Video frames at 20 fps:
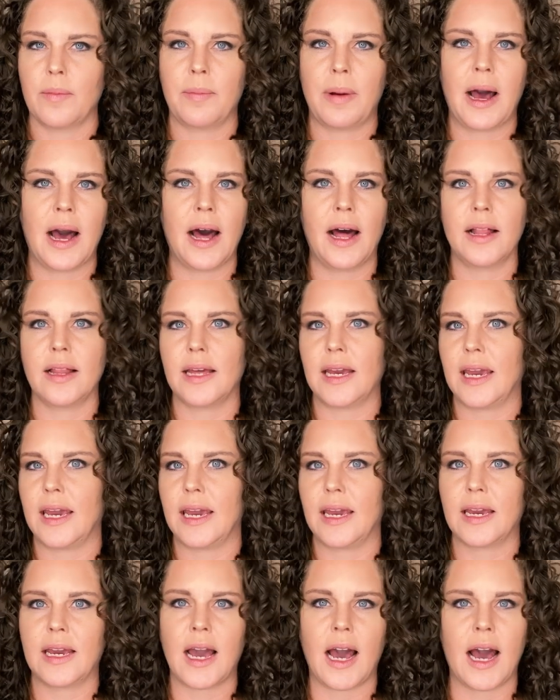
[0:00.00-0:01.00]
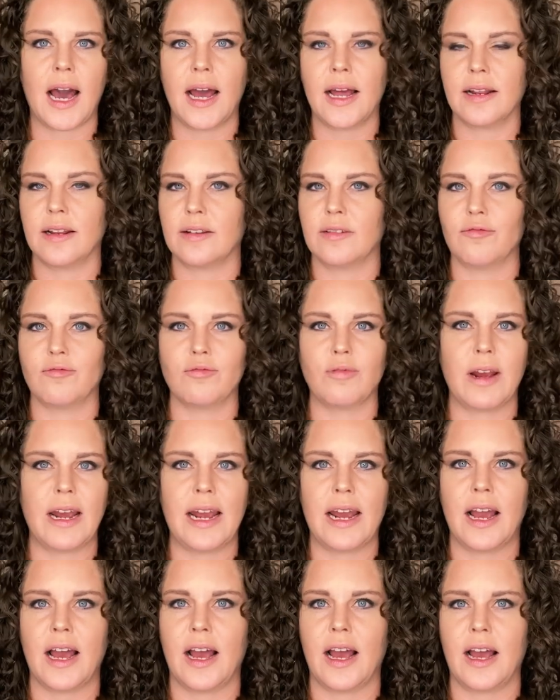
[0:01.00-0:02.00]
poly, cotton,
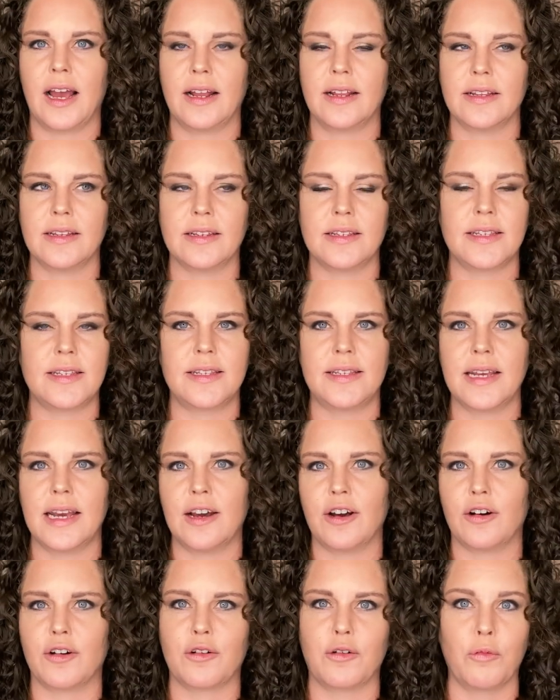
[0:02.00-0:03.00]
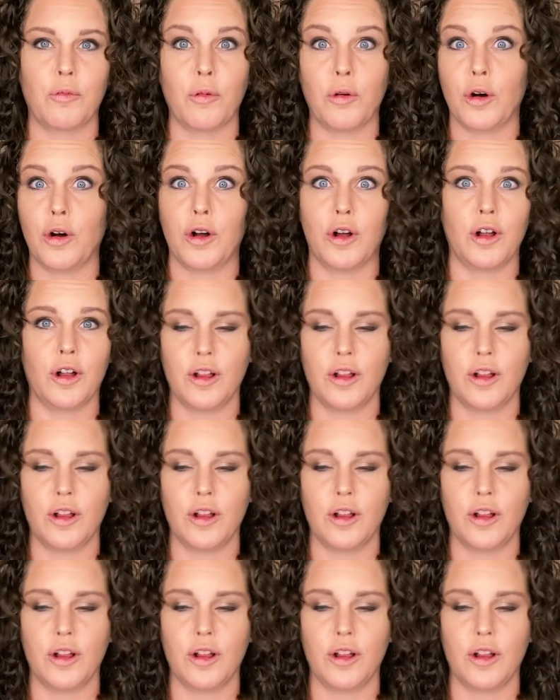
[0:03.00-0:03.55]
rayon, silk, wool.